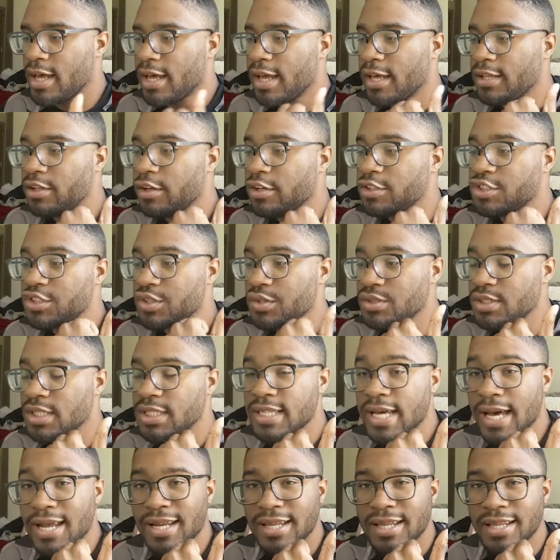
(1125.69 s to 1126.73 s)
and there's usually
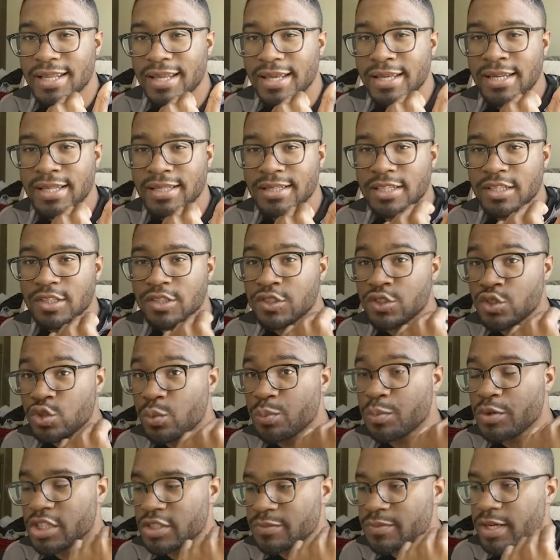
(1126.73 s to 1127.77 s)
not anything
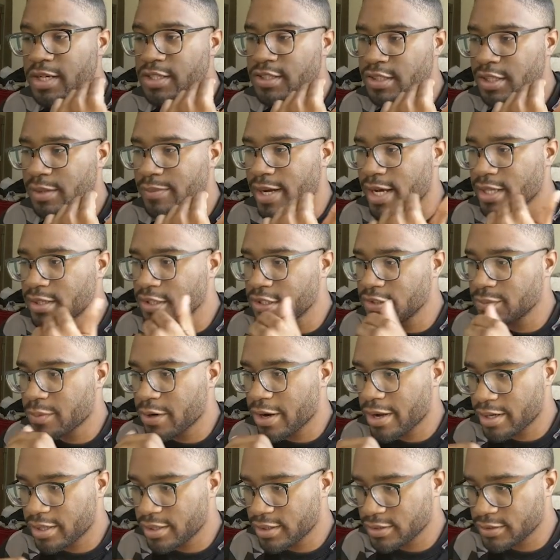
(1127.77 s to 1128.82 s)
super special about these
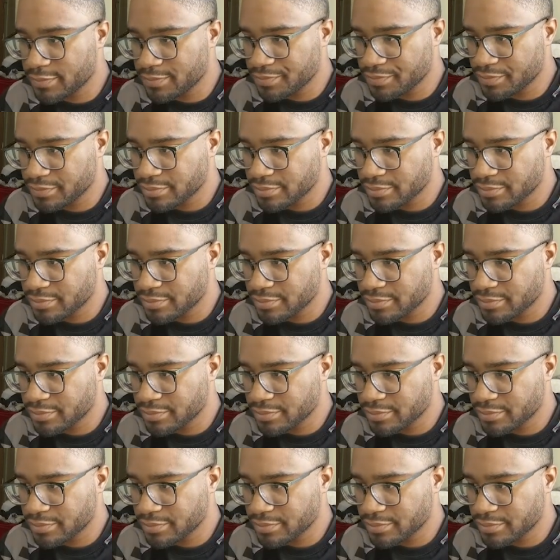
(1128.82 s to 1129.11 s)
products.